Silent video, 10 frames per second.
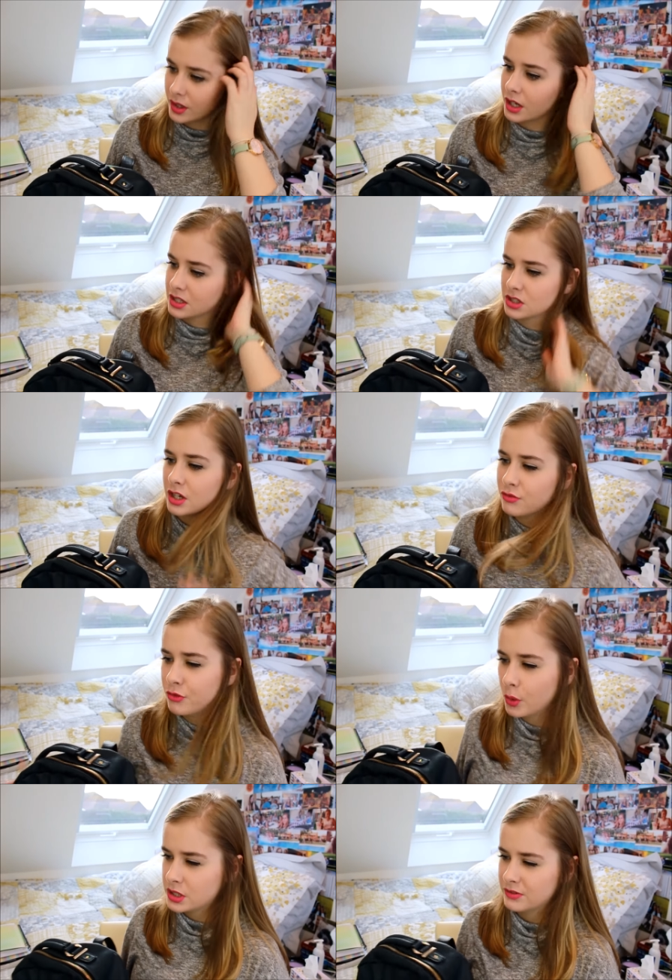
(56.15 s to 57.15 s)
It's like
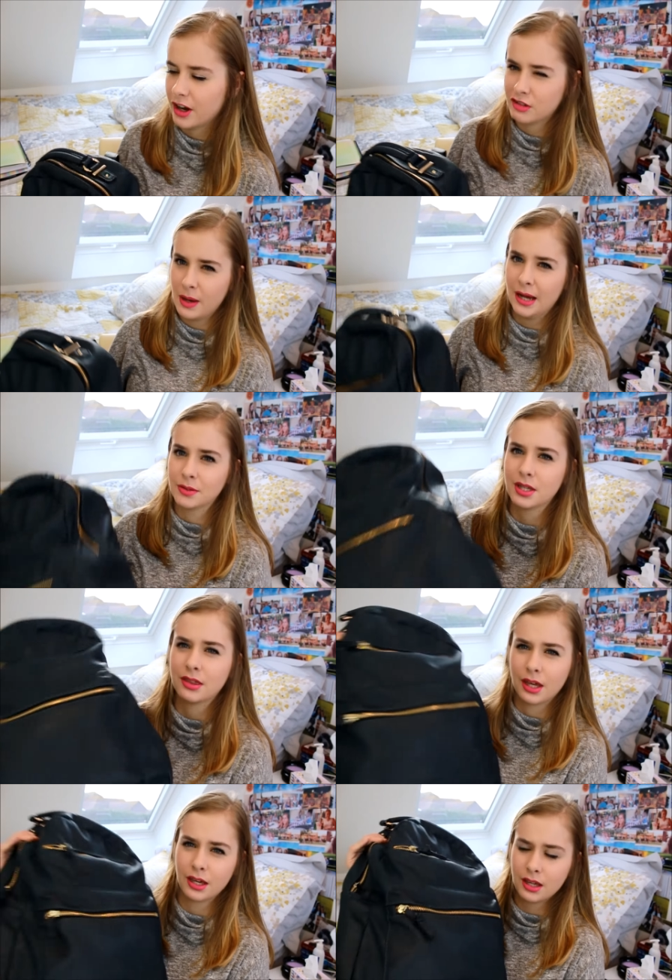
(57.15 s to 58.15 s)
forty-five pounds, I
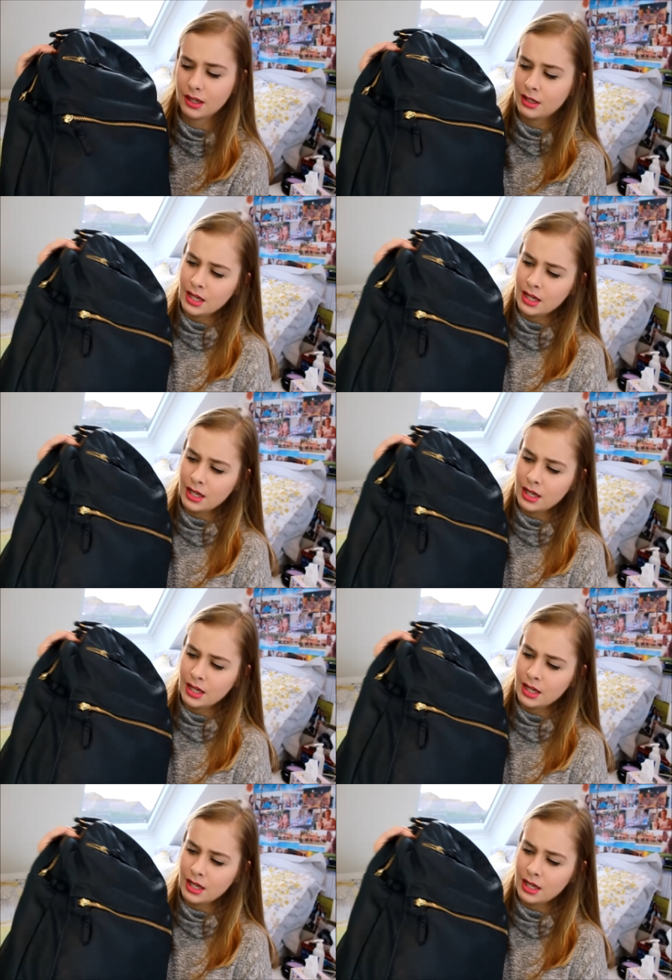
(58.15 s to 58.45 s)
think.